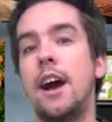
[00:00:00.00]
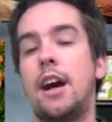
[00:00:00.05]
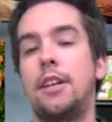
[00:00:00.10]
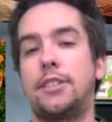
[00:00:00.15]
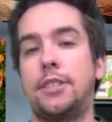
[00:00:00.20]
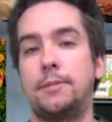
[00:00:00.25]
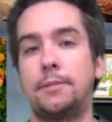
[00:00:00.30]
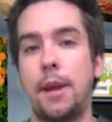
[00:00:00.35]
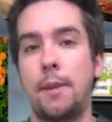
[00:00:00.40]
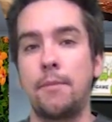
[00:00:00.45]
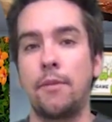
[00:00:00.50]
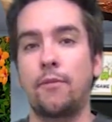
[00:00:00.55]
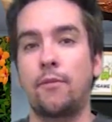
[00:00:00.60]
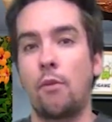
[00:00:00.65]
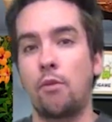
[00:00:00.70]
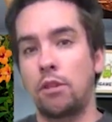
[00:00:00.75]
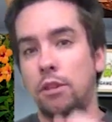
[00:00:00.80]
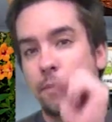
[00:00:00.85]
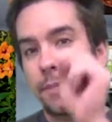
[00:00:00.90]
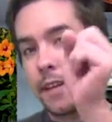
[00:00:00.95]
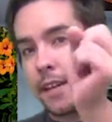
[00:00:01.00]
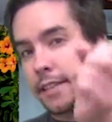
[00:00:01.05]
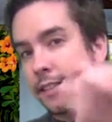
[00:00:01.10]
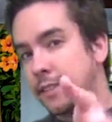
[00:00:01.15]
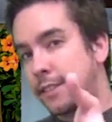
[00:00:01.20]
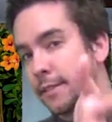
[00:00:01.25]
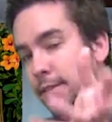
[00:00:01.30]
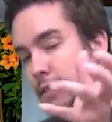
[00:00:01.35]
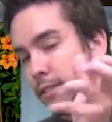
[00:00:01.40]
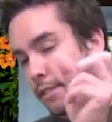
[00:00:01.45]
on September 4th
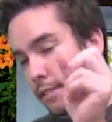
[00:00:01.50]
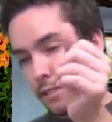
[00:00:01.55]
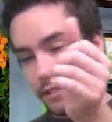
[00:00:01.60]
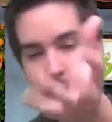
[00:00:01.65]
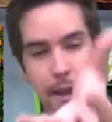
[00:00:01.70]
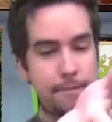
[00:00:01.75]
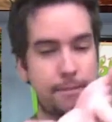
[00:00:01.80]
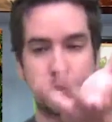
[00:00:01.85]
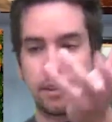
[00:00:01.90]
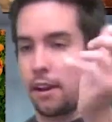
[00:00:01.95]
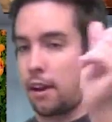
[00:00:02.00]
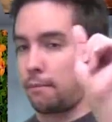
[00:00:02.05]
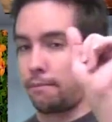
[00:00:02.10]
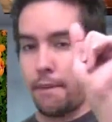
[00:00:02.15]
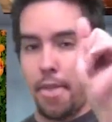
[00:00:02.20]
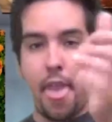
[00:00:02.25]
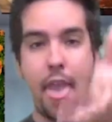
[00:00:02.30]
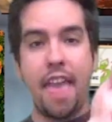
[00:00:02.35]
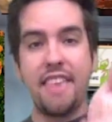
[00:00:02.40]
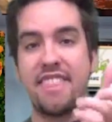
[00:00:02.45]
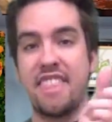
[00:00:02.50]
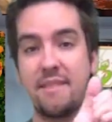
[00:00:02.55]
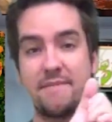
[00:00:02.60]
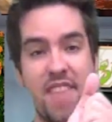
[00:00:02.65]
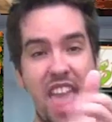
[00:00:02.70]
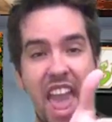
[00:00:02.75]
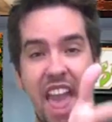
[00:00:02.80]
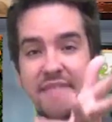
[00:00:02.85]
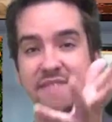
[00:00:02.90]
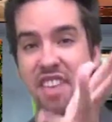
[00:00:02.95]
because Samsung,
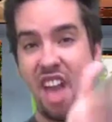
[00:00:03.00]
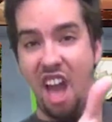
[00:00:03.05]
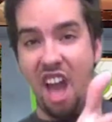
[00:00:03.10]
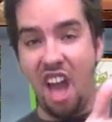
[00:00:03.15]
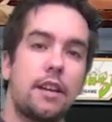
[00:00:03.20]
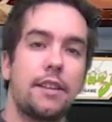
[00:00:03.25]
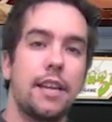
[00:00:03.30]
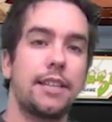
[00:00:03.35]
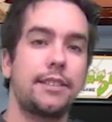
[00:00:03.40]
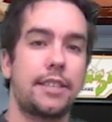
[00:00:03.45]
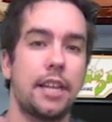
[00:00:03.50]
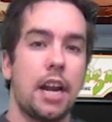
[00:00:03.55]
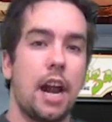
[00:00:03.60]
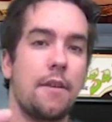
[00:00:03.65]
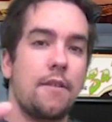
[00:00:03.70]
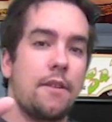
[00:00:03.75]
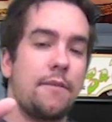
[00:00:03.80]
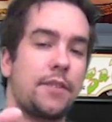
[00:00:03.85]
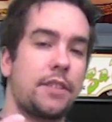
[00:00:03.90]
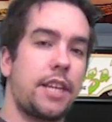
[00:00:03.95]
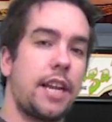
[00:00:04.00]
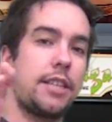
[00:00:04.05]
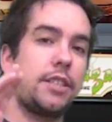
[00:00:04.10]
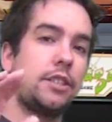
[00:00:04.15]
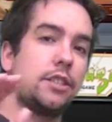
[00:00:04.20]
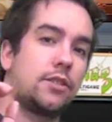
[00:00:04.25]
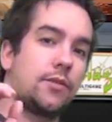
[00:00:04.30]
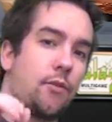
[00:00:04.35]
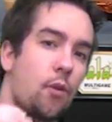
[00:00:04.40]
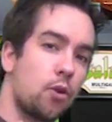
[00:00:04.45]
they sent out
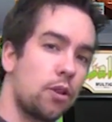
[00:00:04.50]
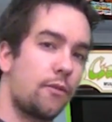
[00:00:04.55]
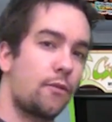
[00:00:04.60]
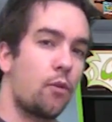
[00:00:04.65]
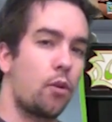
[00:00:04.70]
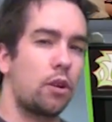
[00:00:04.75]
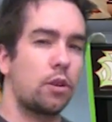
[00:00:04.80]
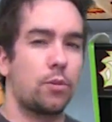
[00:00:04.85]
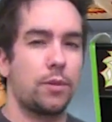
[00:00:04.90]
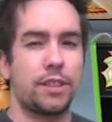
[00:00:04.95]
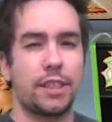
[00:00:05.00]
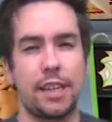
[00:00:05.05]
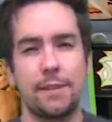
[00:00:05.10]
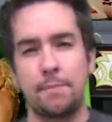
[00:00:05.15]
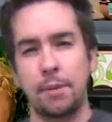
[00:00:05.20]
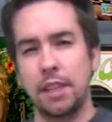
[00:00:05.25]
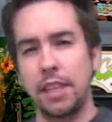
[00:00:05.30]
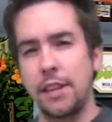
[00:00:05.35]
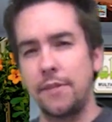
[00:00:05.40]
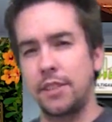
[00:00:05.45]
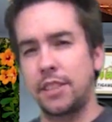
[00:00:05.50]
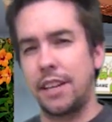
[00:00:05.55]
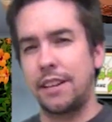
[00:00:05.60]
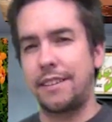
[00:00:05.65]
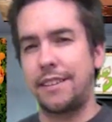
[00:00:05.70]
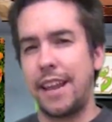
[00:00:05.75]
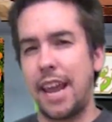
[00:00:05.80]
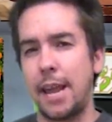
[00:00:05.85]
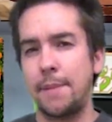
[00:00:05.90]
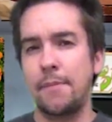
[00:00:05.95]
invitations for the 4th, which I believe is
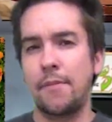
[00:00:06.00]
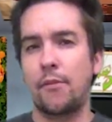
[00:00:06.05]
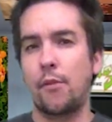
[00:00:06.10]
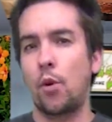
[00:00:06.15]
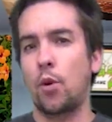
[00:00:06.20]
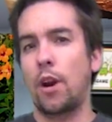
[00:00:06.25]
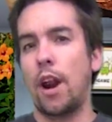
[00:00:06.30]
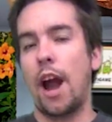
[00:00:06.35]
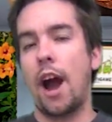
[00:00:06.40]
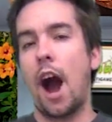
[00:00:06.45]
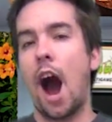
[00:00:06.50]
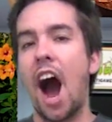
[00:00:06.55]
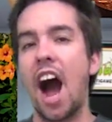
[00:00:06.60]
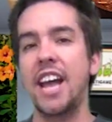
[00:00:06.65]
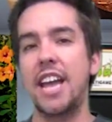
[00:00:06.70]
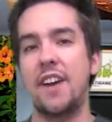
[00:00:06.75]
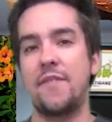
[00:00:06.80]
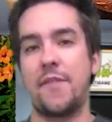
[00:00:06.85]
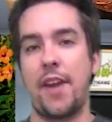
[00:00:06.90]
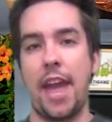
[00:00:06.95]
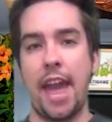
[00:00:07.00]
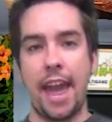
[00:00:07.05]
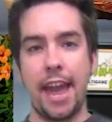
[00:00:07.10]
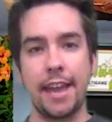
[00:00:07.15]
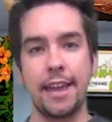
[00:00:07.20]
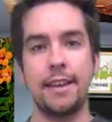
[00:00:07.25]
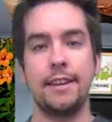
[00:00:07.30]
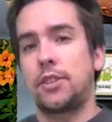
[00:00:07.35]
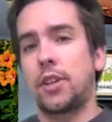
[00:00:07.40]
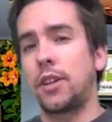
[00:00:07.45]
a day before
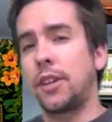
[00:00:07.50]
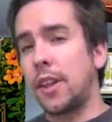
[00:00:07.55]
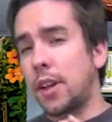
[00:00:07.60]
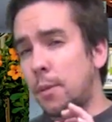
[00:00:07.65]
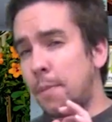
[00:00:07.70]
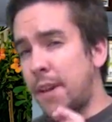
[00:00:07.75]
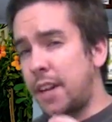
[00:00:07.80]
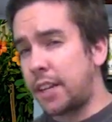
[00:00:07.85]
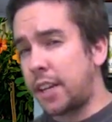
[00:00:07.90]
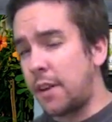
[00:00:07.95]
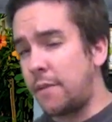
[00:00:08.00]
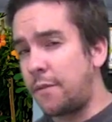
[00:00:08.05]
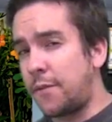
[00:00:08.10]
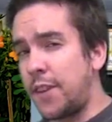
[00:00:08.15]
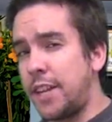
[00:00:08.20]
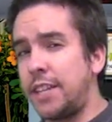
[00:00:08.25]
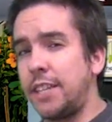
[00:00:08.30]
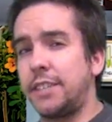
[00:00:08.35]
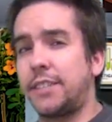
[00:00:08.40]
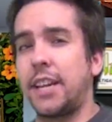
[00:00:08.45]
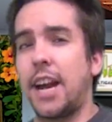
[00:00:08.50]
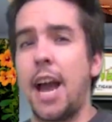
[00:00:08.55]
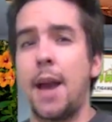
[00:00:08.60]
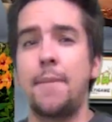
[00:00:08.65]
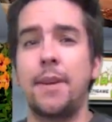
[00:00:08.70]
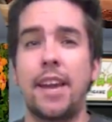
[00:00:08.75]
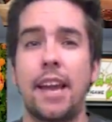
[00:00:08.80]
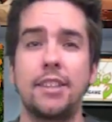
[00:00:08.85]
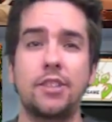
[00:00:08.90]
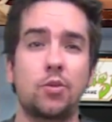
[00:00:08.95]
IFA. So a little bit of convenient
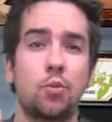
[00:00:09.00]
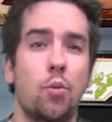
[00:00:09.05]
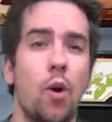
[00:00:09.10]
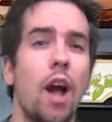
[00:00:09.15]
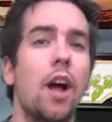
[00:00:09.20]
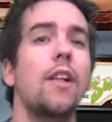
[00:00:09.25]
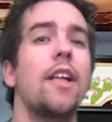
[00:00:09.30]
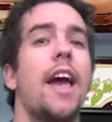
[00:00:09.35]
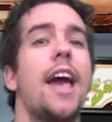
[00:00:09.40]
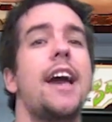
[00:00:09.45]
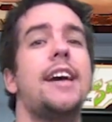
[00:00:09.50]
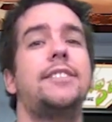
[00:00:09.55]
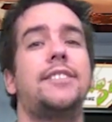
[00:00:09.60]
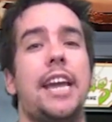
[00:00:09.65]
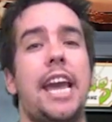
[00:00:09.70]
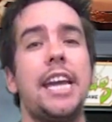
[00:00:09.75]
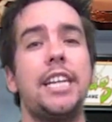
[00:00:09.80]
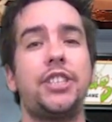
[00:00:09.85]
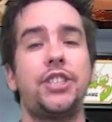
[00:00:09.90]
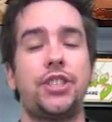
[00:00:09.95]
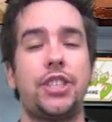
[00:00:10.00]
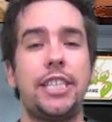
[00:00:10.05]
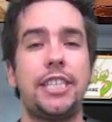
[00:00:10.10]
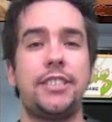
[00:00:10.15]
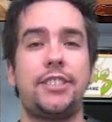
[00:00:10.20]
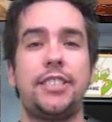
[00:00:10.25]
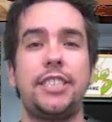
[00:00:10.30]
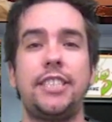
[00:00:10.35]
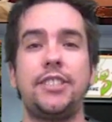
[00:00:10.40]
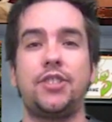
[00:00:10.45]
timing as well as
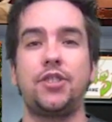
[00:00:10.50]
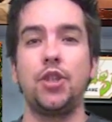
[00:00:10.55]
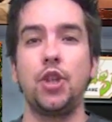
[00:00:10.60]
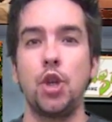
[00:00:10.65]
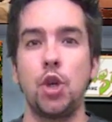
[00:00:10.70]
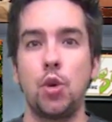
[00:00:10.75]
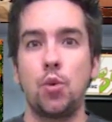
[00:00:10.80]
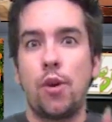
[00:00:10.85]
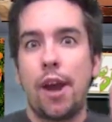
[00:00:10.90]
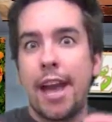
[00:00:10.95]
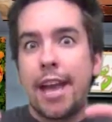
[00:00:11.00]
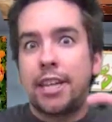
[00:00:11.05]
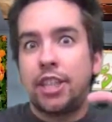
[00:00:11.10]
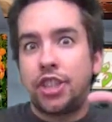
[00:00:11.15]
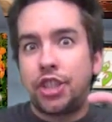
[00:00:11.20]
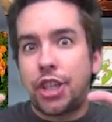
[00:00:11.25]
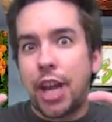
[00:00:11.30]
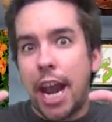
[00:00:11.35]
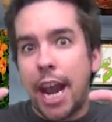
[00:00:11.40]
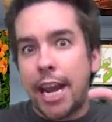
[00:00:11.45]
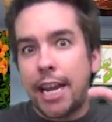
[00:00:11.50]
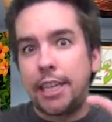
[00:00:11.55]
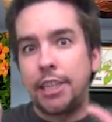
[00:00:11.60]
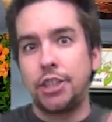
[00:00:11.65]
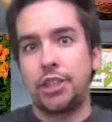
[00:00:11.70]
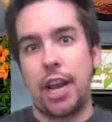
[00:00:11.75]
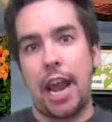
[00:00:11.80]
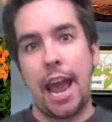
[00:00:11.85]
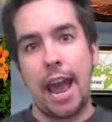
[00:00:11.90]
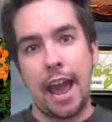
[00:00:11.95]
HTC's new
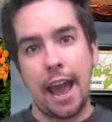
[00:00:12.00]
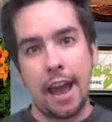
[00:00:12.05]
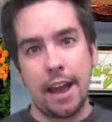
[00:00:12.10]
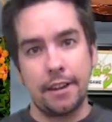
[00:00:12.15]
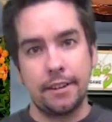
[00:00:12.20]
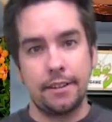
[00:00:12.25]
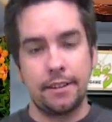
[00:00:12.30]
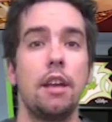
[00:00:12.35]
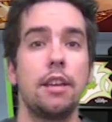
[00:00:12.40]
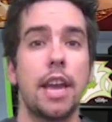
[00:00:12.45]
Change ad.